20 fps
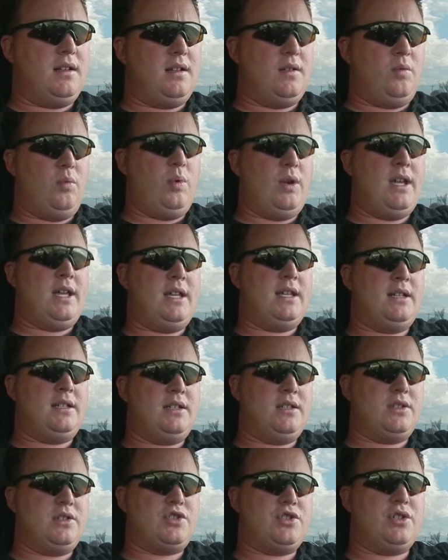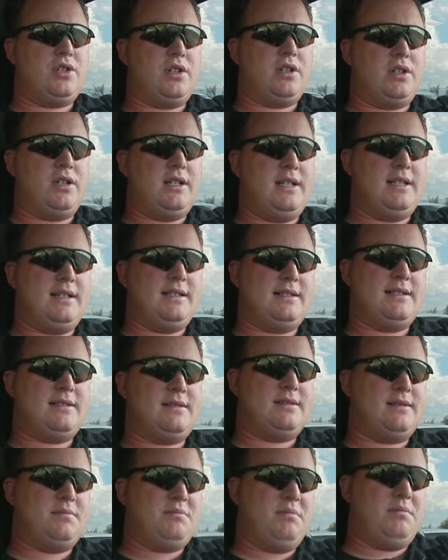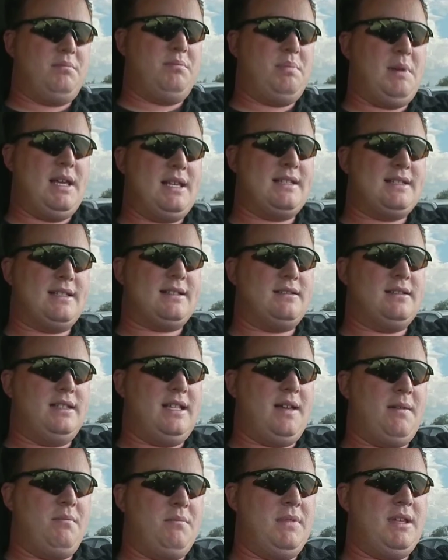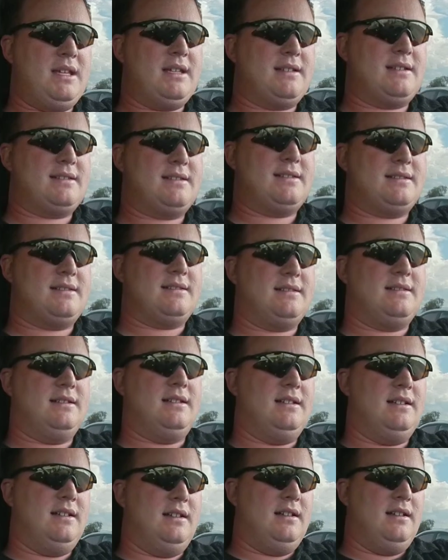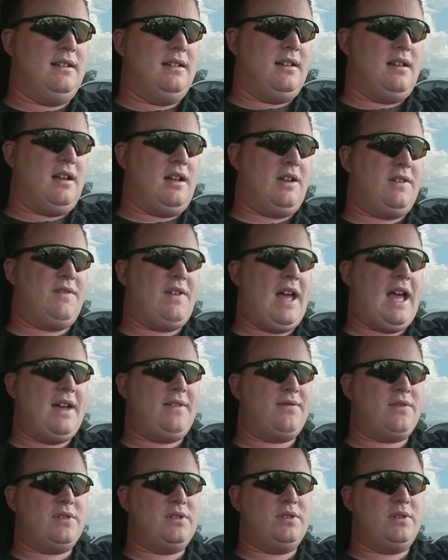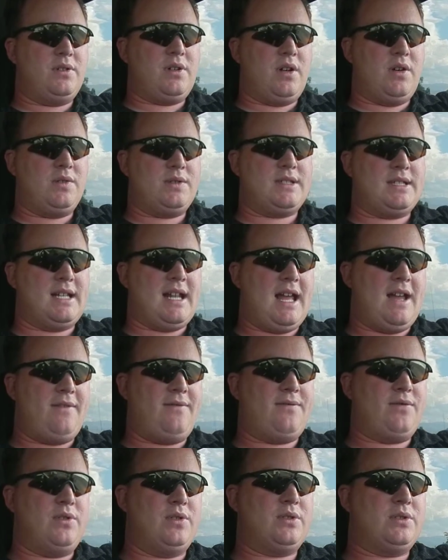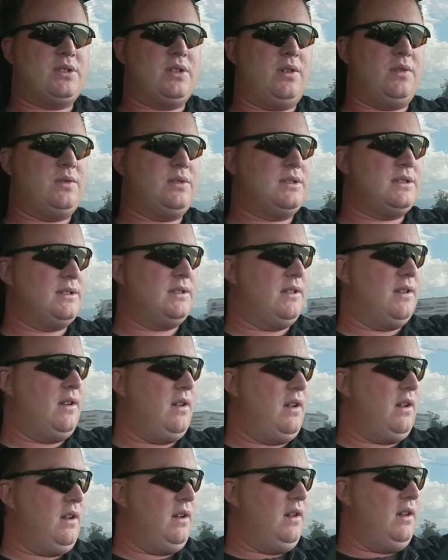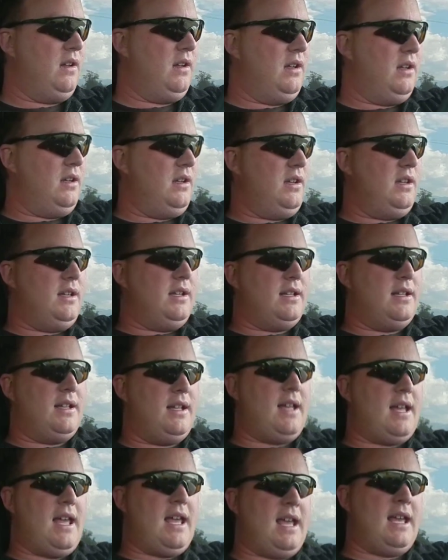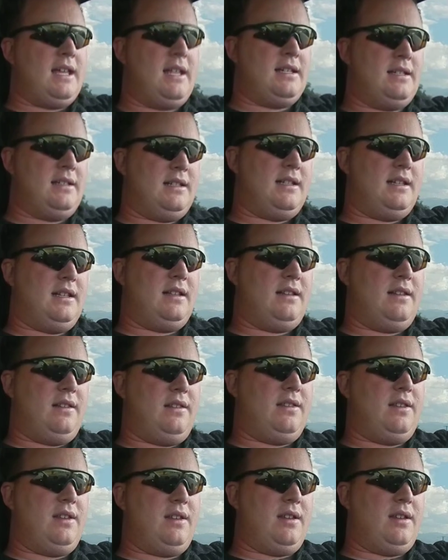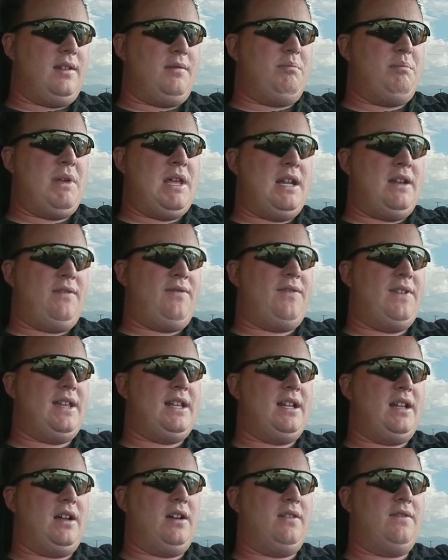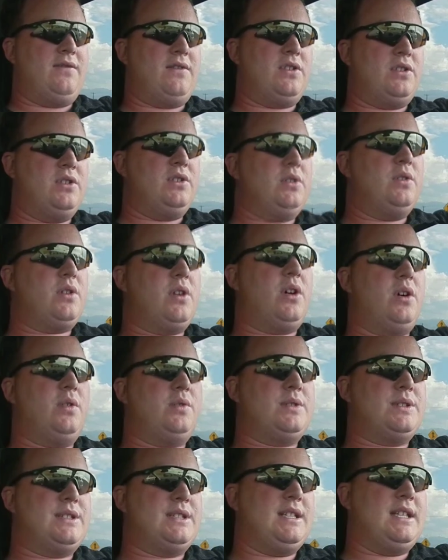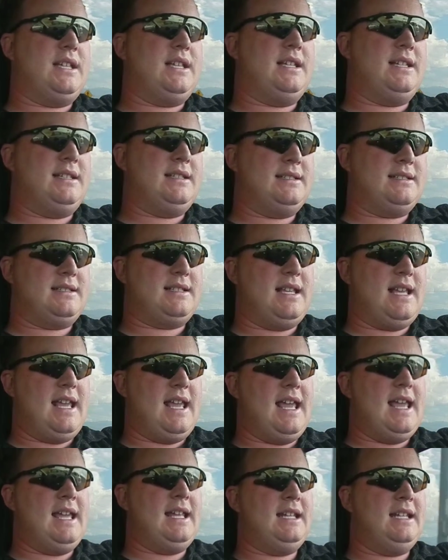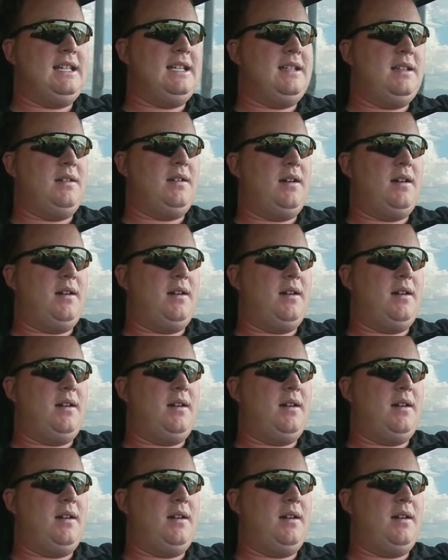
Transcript: when sugar is basically a mix of half glucose and half fructose. And the benefit of glucose is any